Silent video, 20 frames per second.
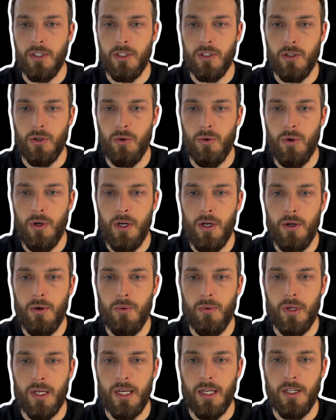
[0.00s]
So
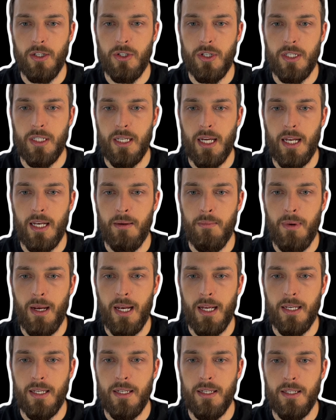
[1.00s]
we can just
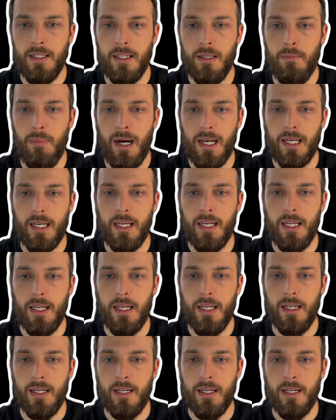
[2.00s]
animate the button in and